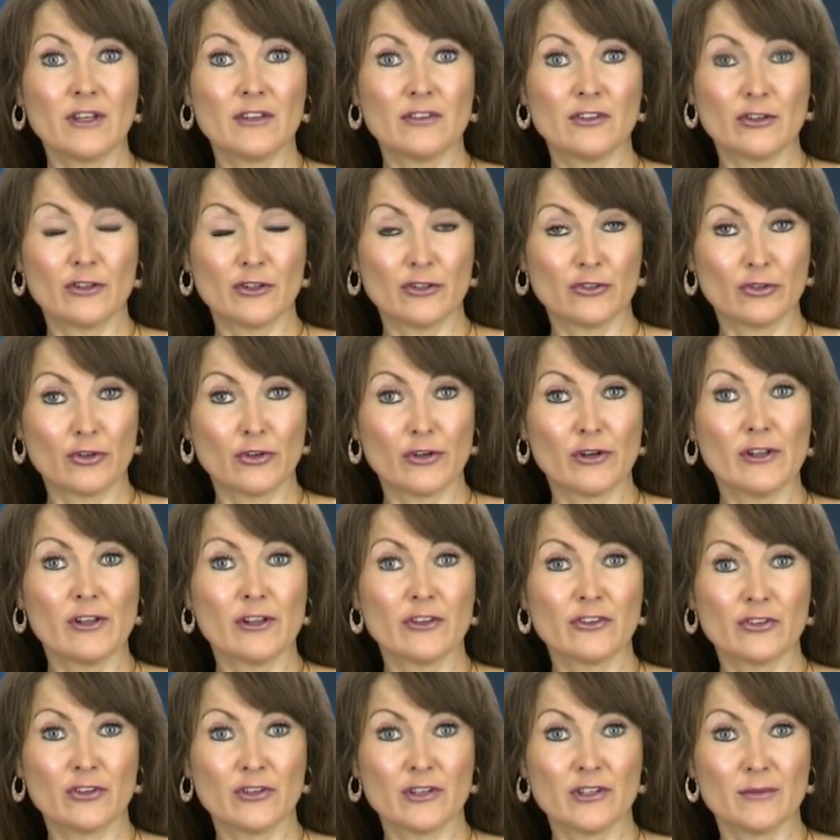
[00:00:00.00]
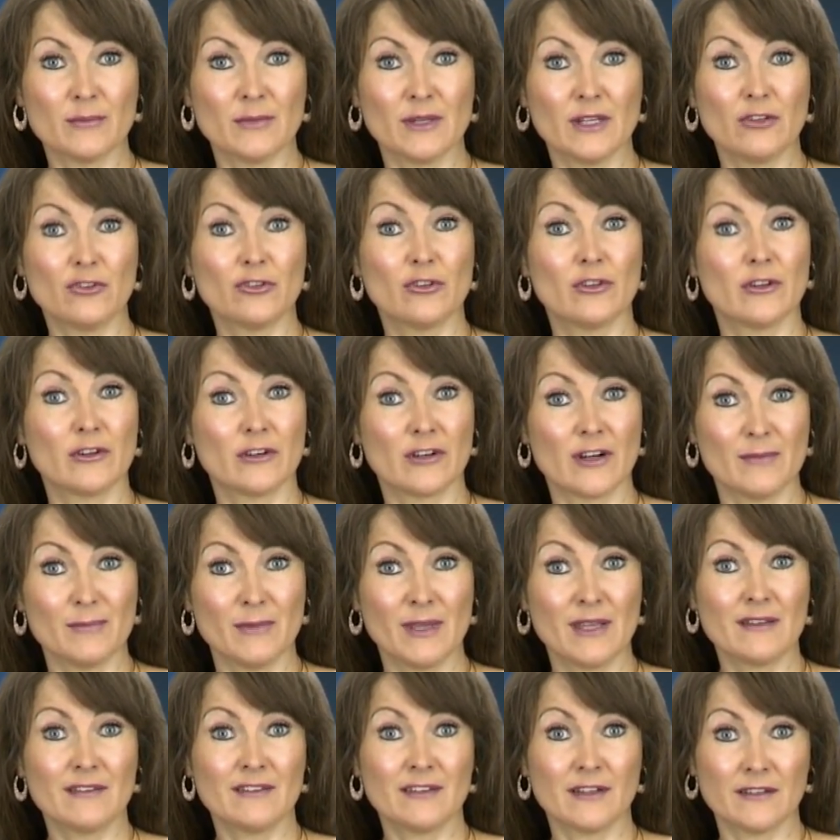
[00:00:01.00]
and territorial autonomy to the
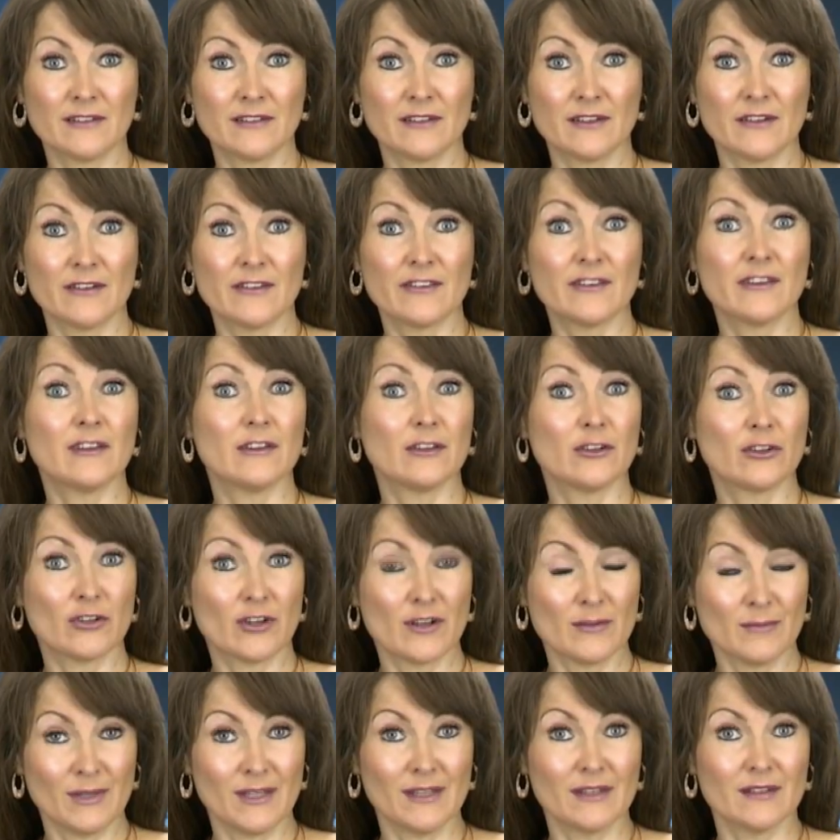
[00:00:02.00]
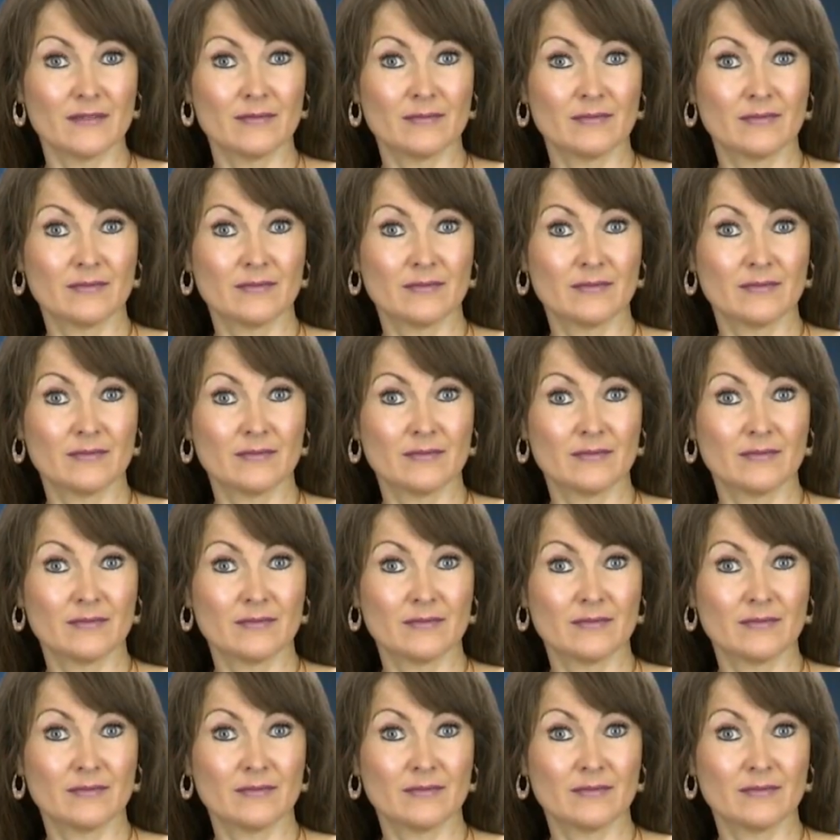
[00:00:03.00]
Crimean Tatars in the Crimea.